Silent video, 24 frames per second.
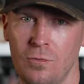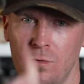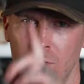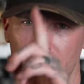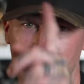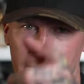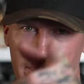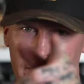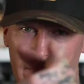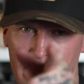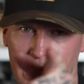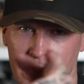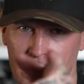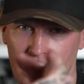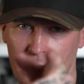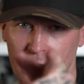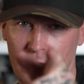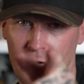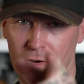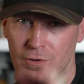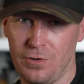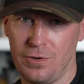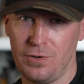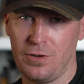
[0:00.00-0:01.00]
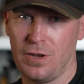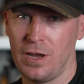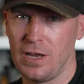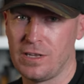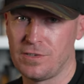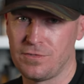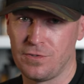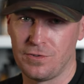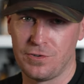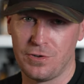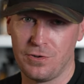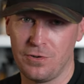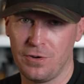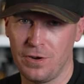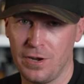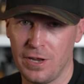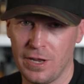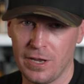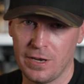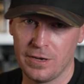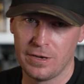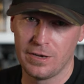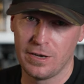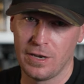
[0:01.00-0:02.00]
I thank all you guys for tuning
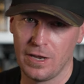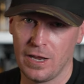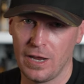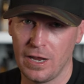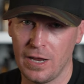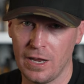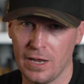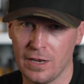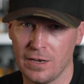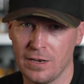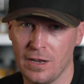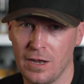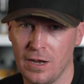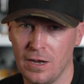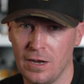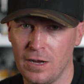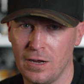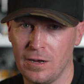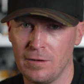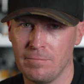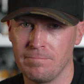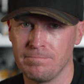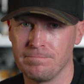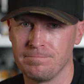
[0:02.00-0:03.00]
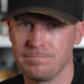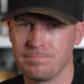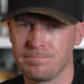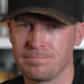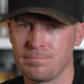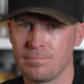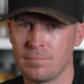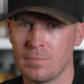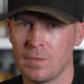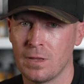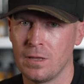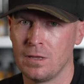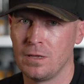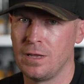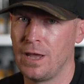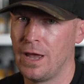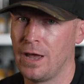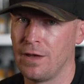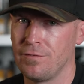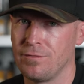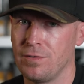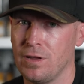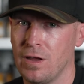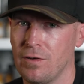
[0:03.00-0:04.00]
in, and
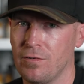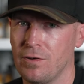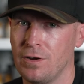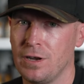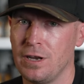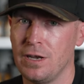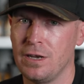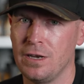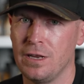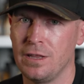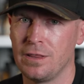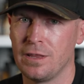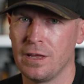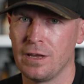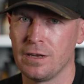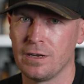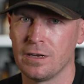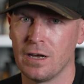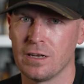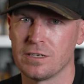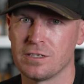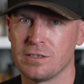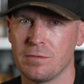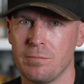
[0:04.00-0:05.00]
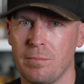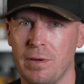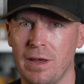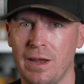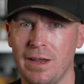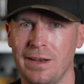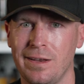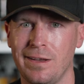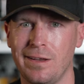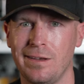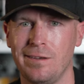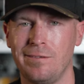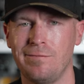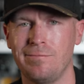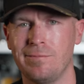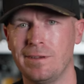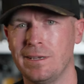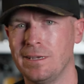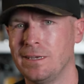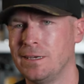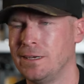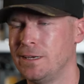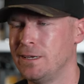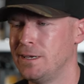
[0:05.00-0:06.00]
yeah, if you ever need anything custom painted,
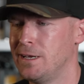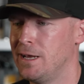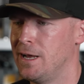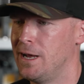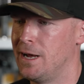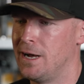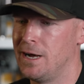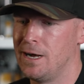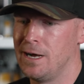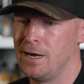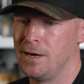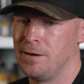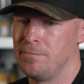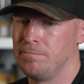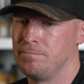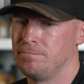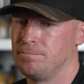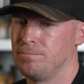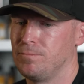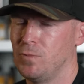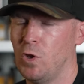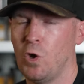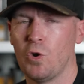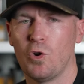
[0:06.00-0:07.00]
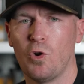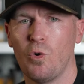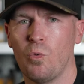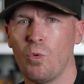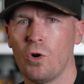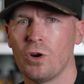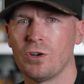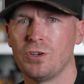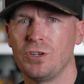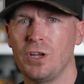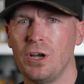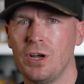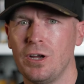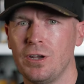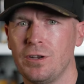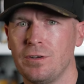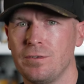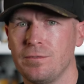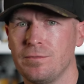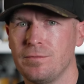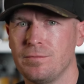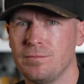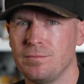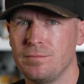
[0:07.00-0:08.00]
logo work
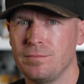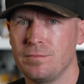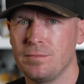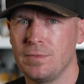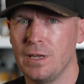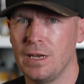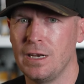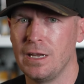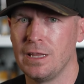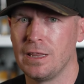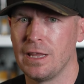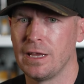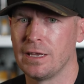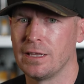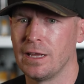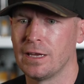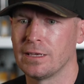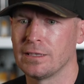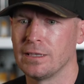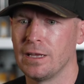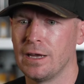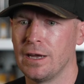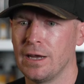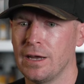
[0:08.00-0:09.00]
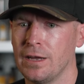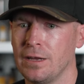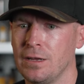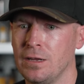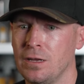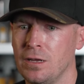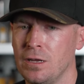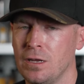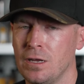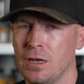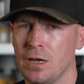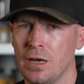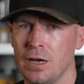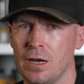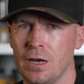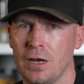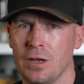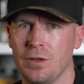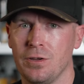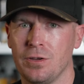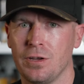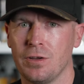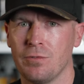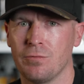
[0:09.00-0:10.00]
done, anything like that,
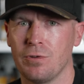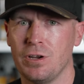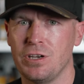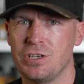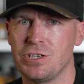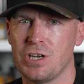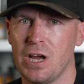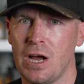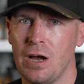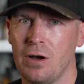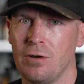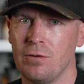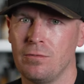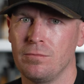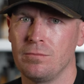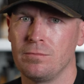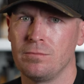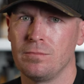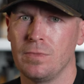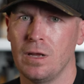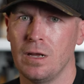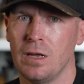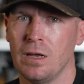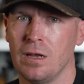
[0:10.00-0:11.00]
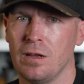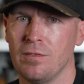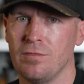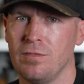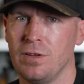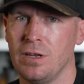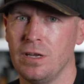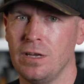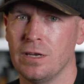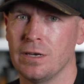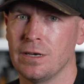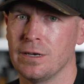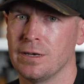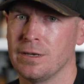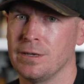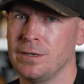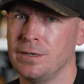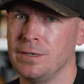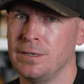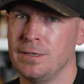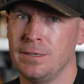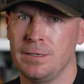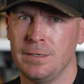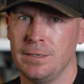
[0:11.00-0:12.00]
you can reach out via
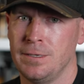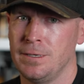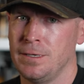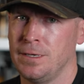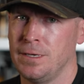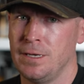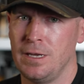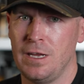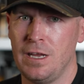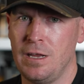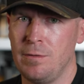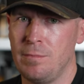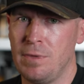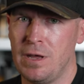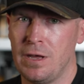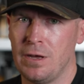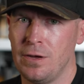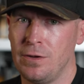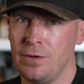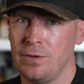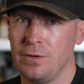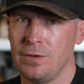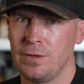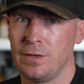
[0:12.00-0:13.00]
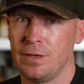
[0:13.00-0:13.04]
email,